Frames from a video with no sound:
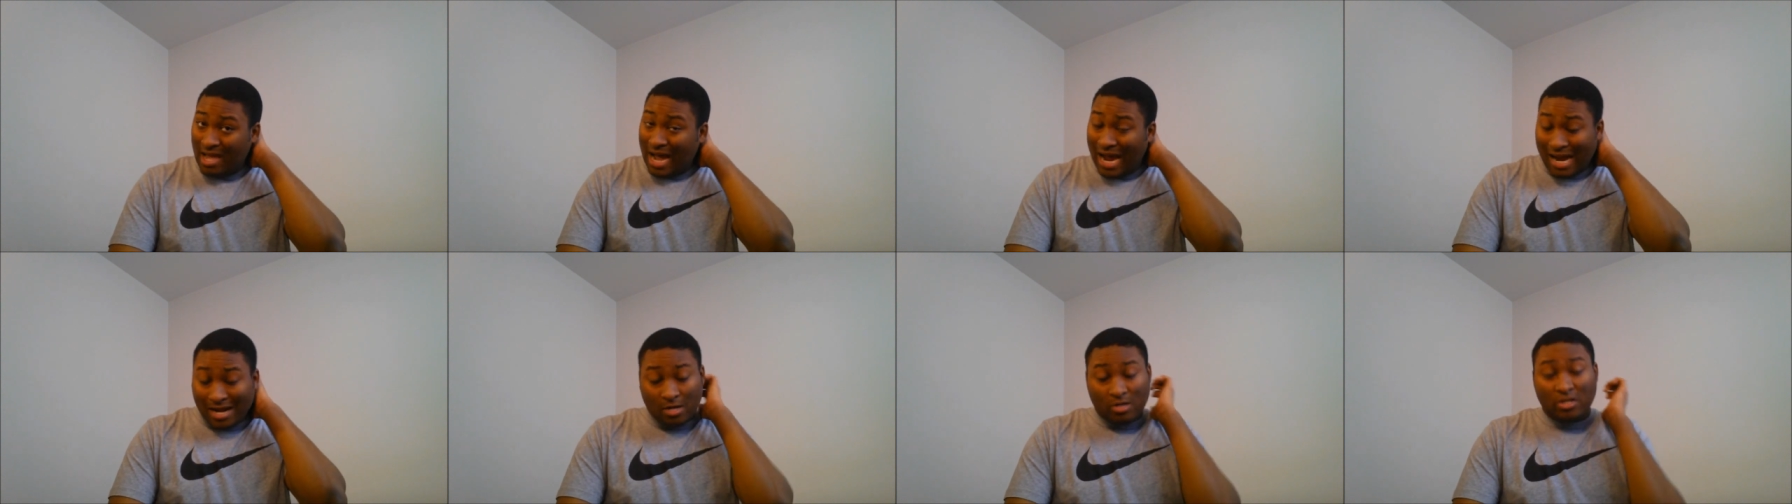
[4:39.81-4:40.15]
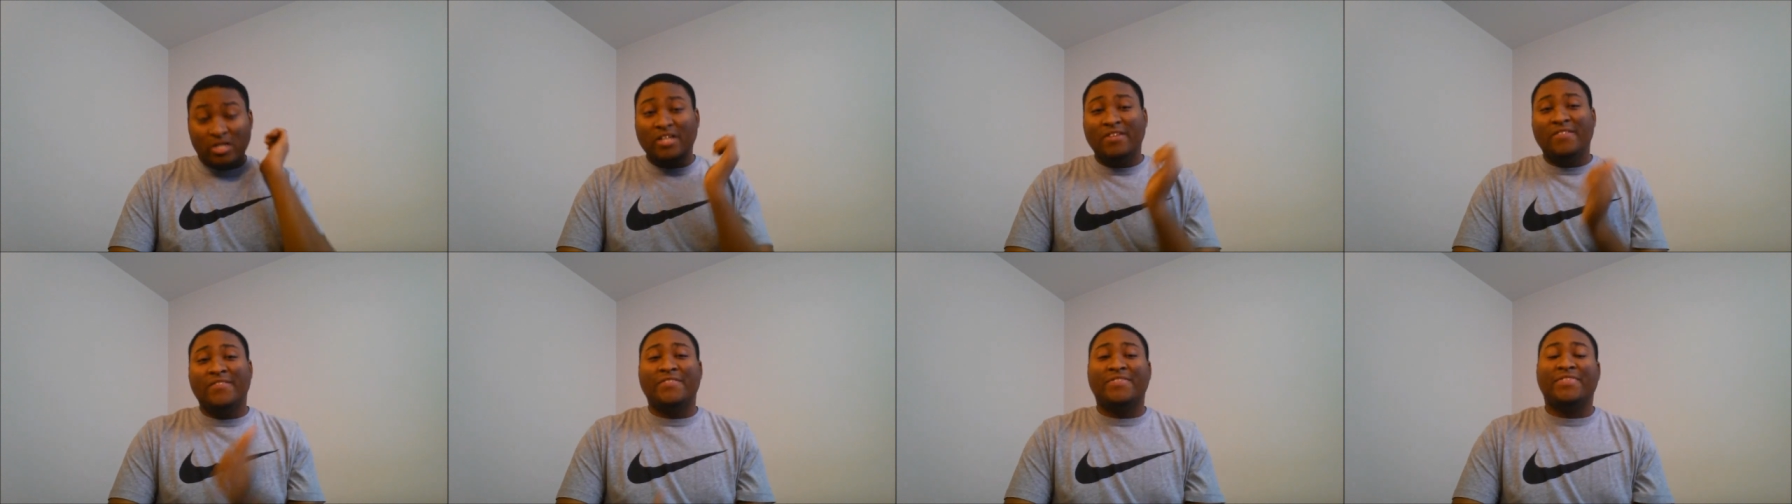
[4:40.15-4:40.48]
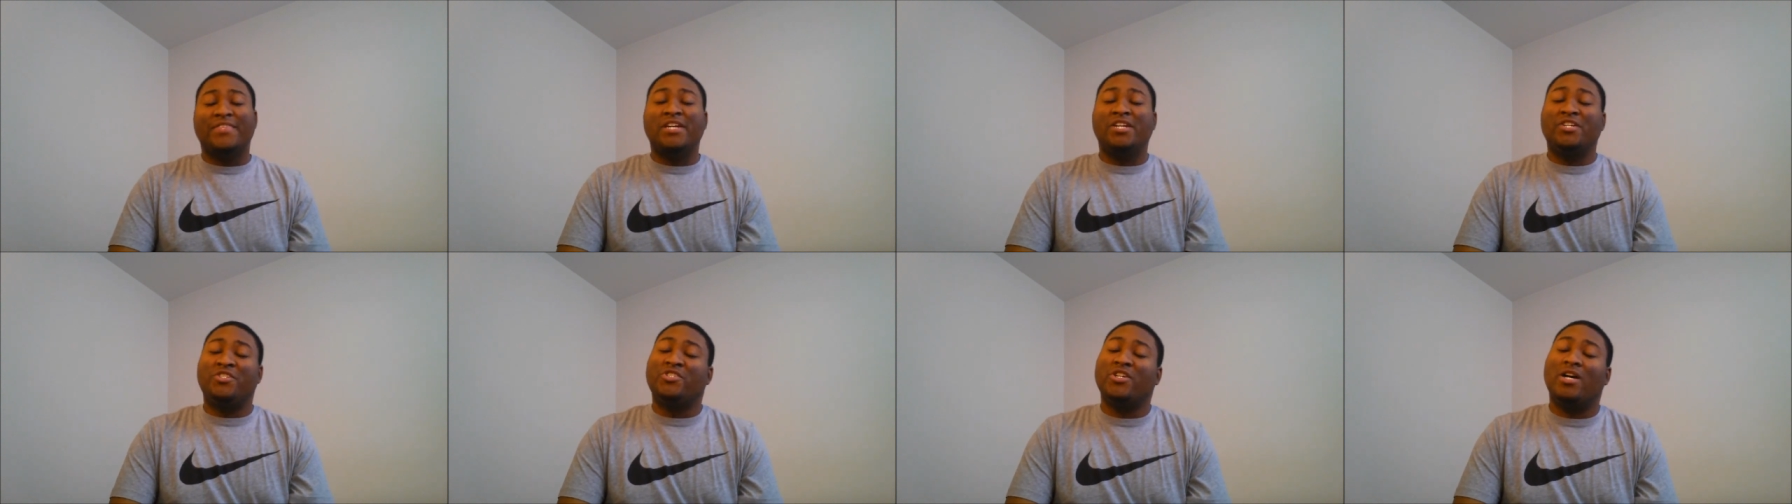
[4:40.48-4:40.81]
I don't even
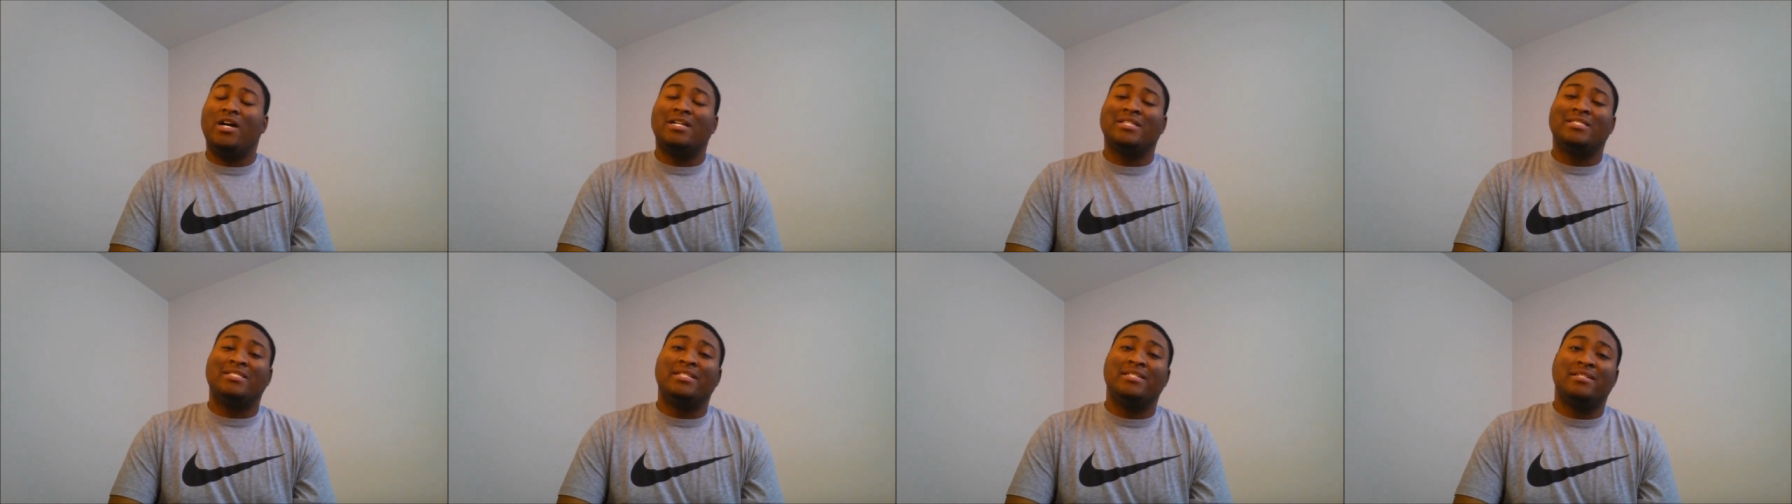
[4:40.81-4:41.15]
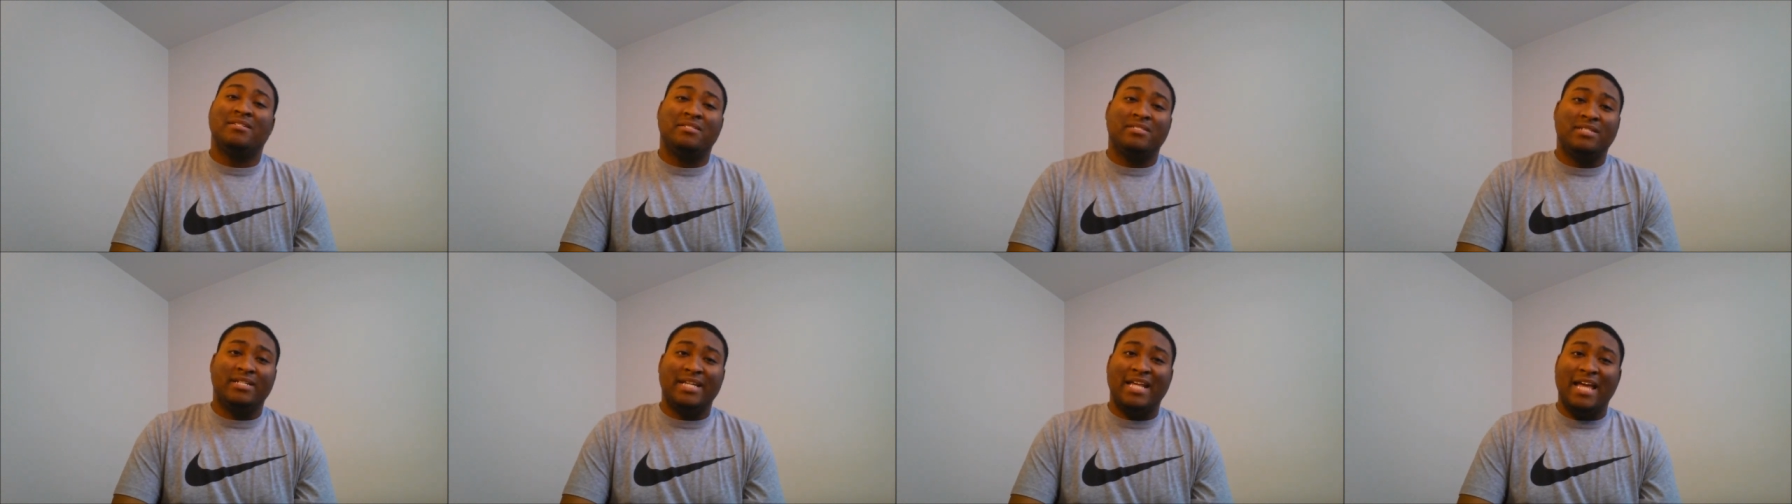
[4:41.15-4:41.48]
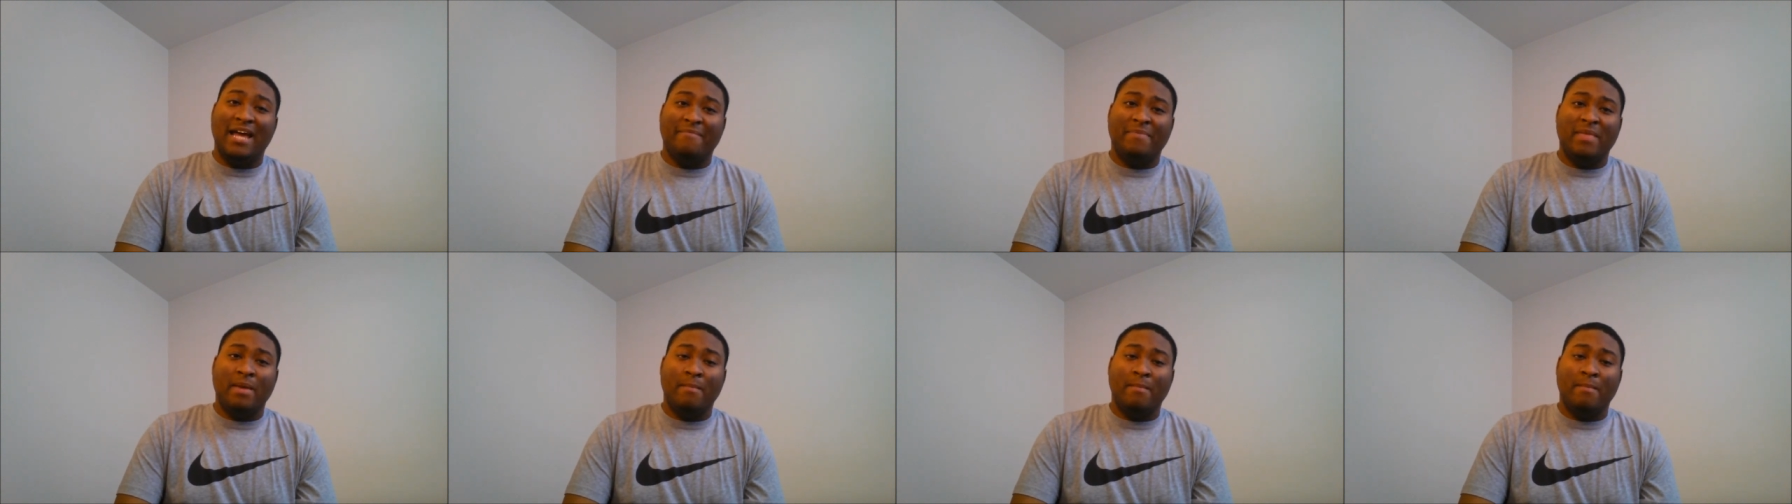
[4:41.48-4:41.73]
think John Cena is going to have